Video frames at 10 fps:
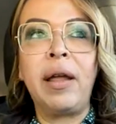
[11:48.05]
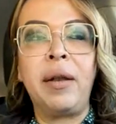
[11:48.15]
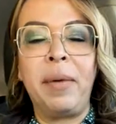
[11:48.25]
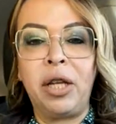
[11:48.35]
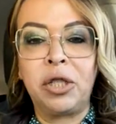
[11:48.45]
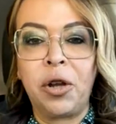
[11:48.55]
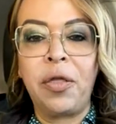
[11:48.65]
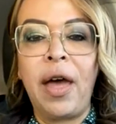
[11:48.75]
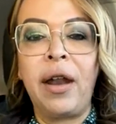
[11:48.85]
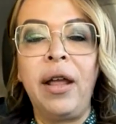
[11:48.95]
and make sure
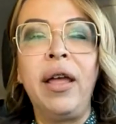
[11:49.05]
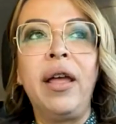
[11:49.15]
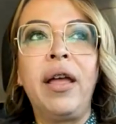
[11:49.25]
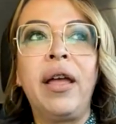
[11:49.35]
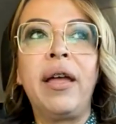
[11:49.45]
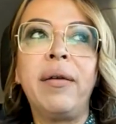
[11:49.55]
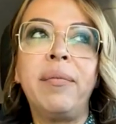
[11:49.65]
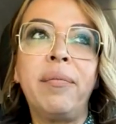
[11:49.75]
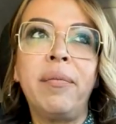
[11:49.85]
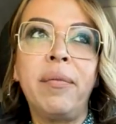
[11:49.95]
that
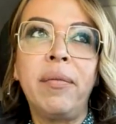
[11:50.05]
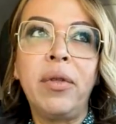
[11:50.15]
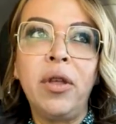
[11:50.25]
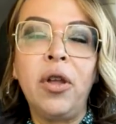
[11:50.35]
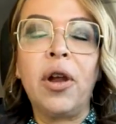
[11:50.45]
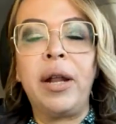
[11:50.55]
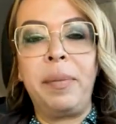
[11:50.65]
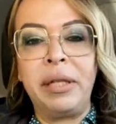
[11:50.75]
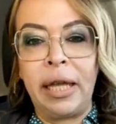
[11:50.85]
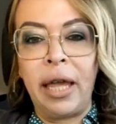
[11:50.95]
you're going to
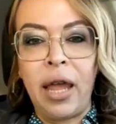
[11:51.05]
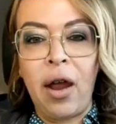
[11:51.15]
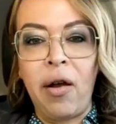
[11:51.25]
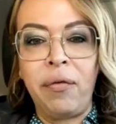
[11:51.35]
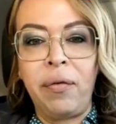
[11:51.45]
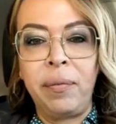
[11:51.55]
be taken care